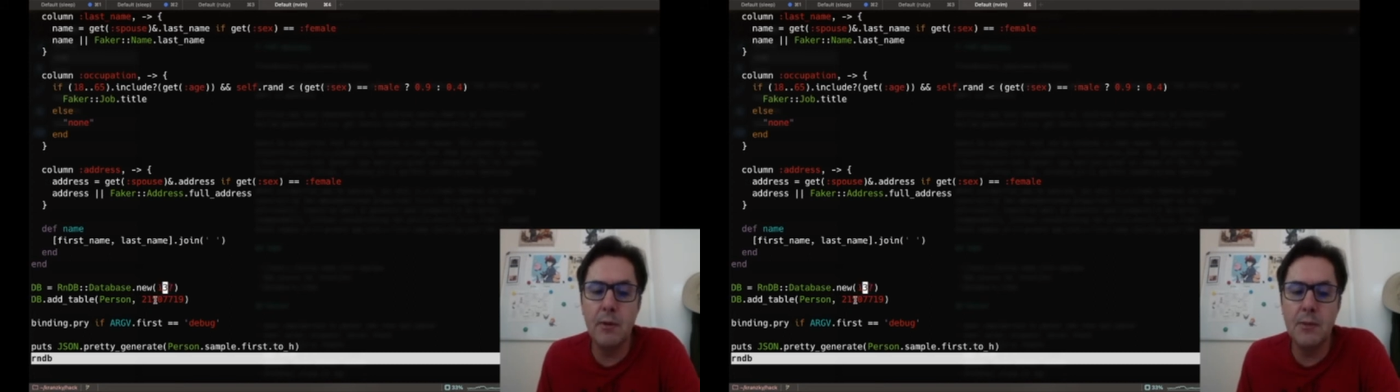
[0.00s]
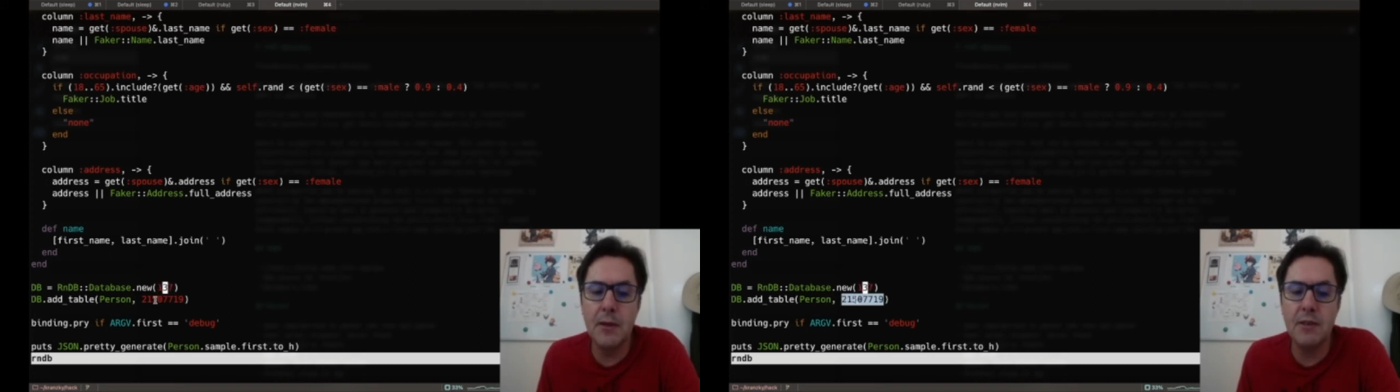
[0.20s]

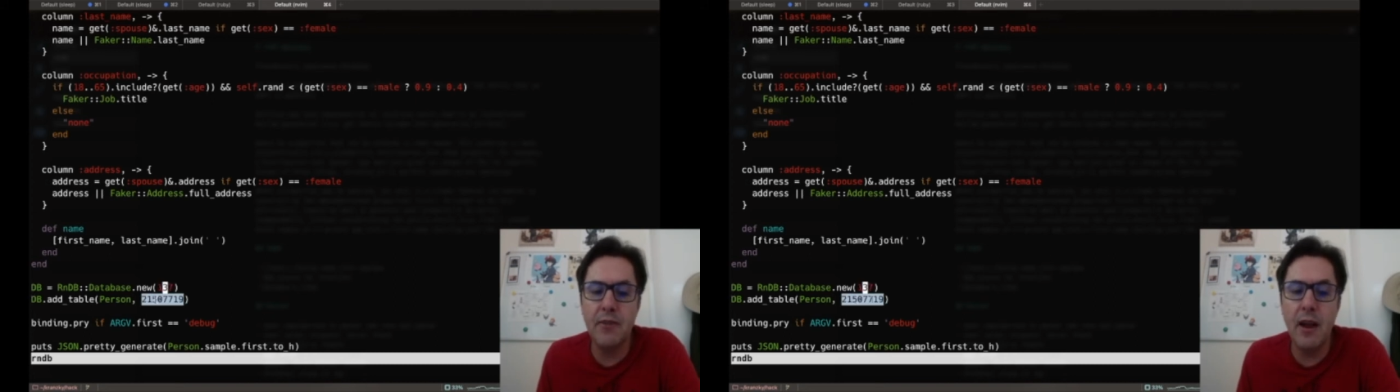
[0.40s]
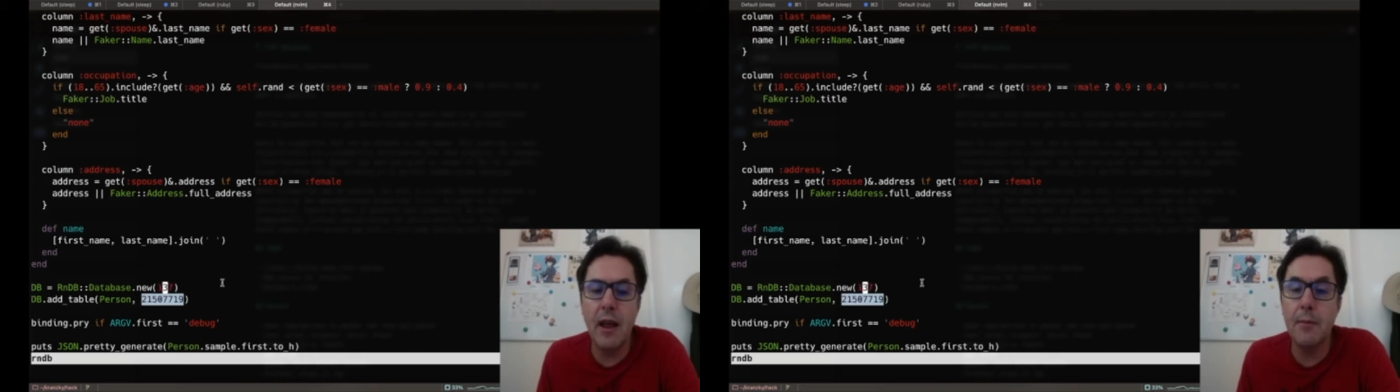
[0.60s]

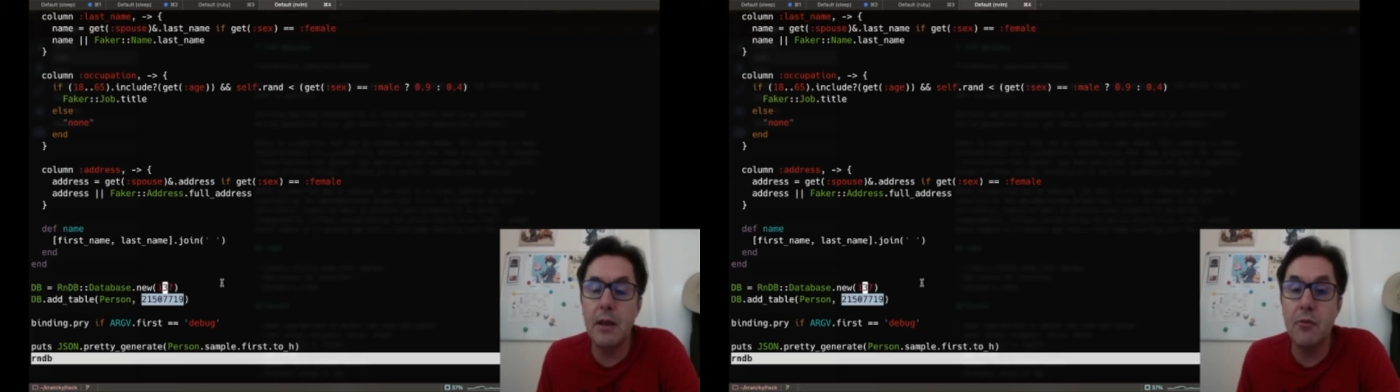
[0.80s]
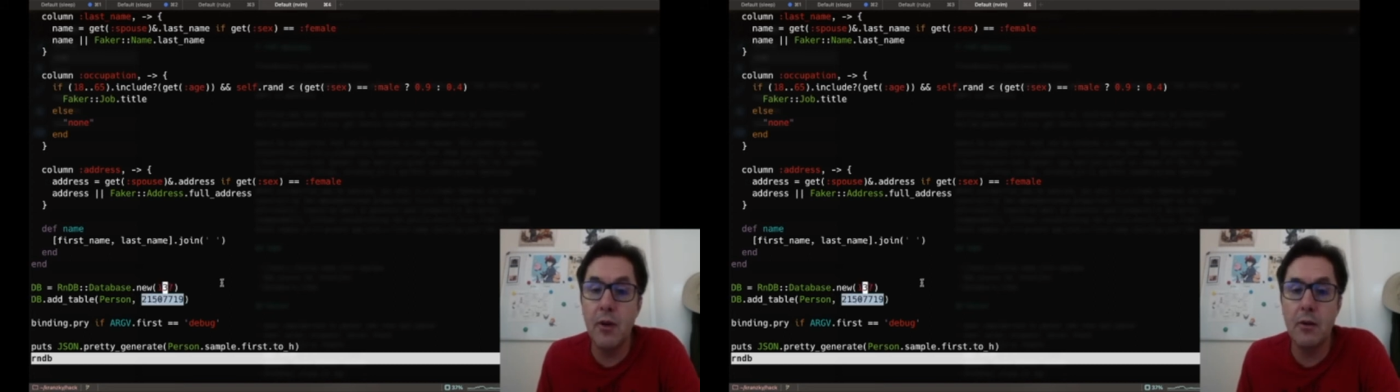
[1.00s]
specify how many
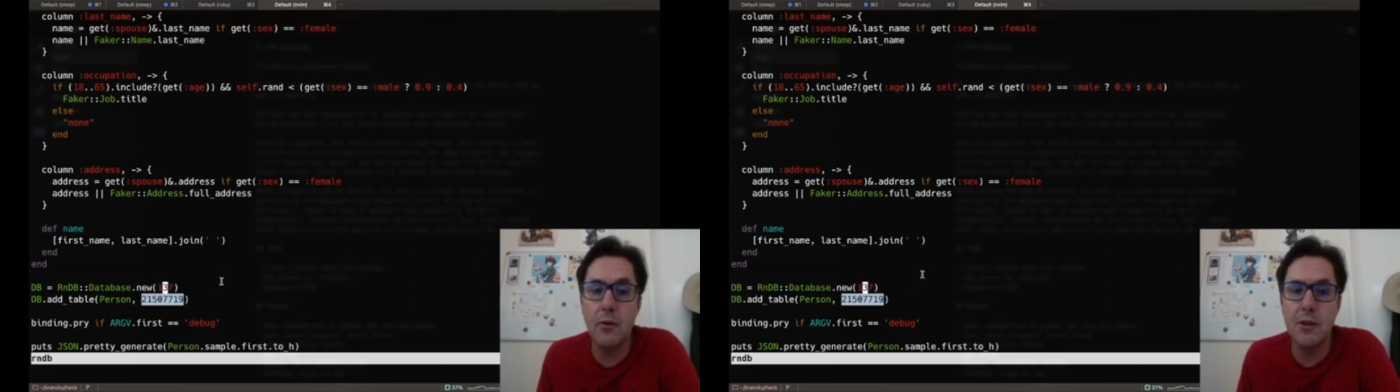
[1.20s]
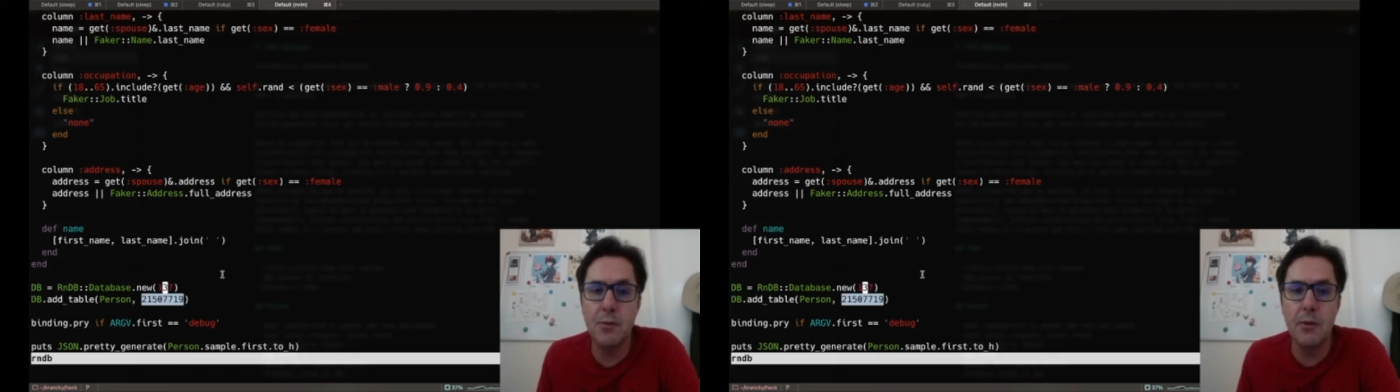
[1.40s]

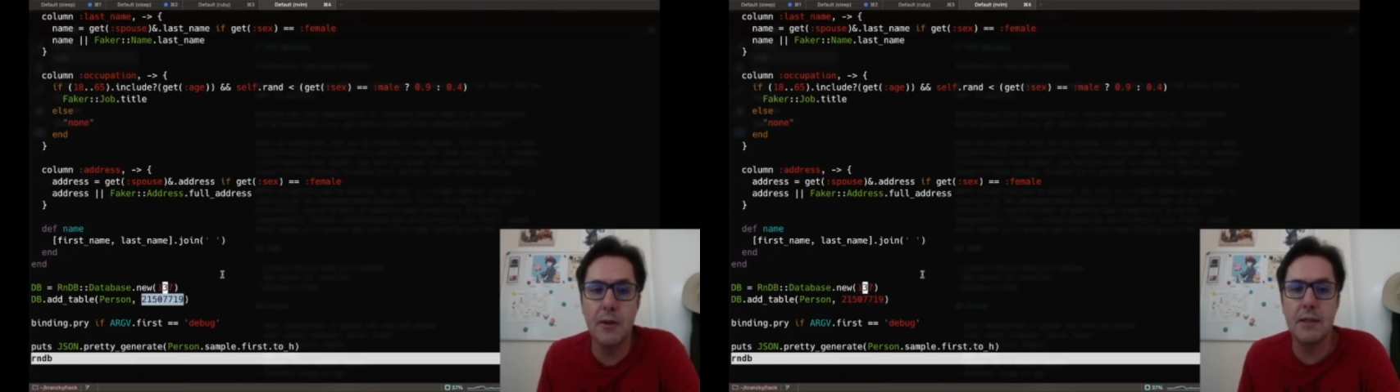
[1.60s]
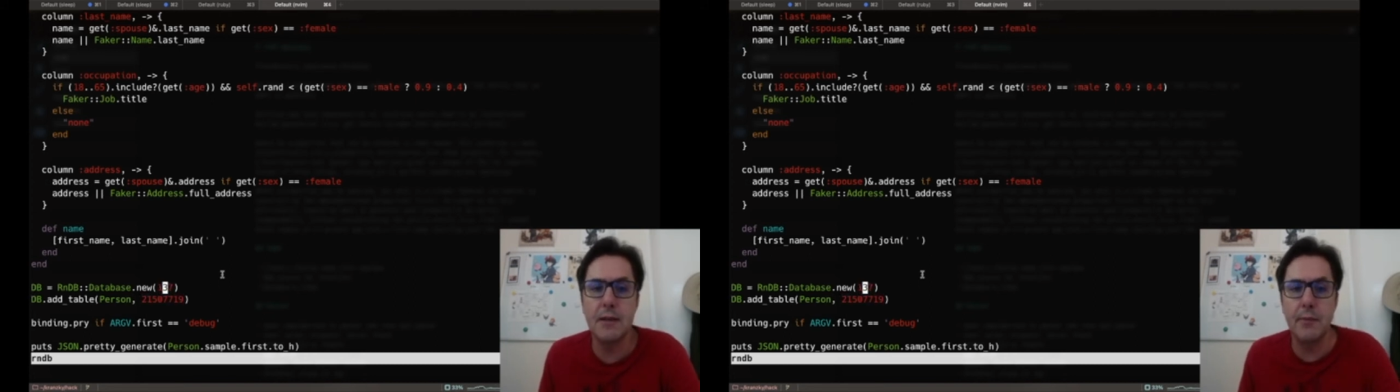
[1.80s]
records we want to
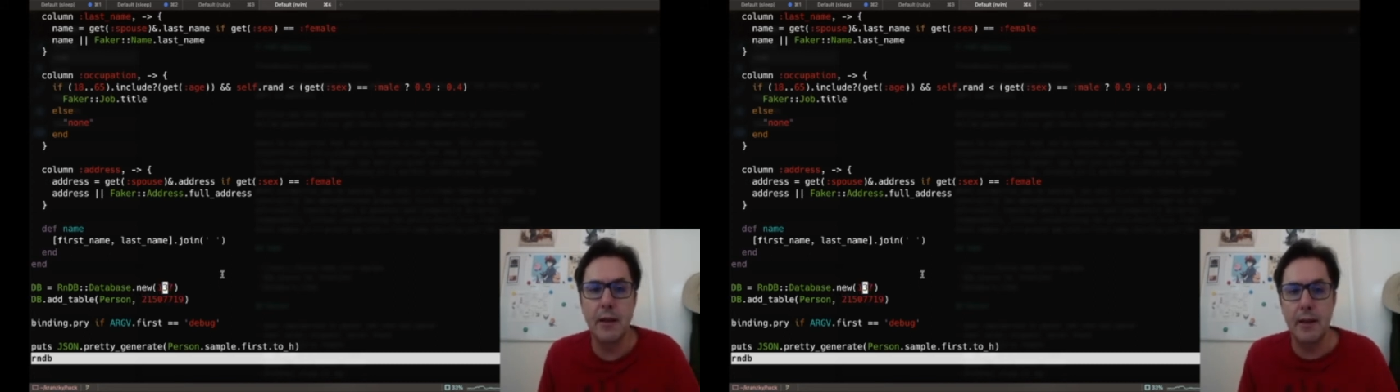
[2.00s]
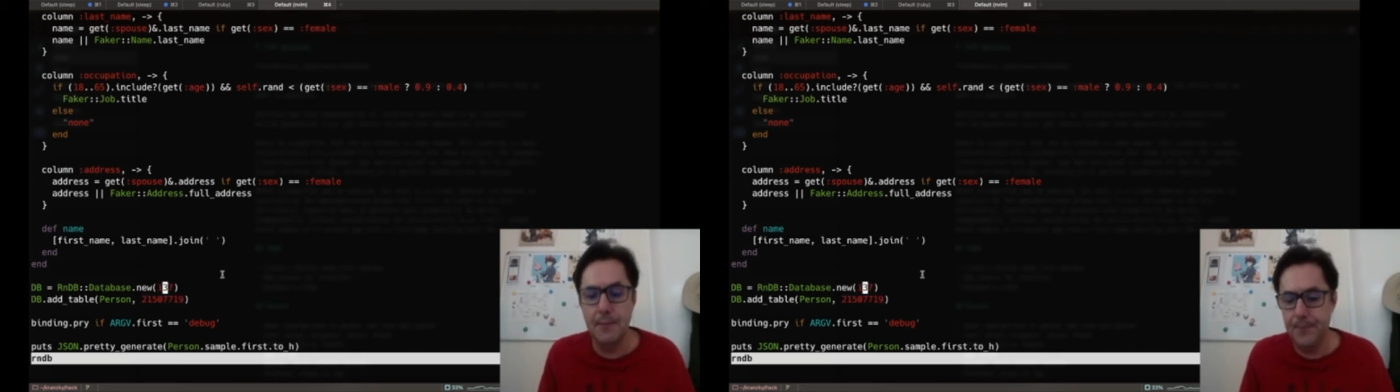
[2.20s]
simulate.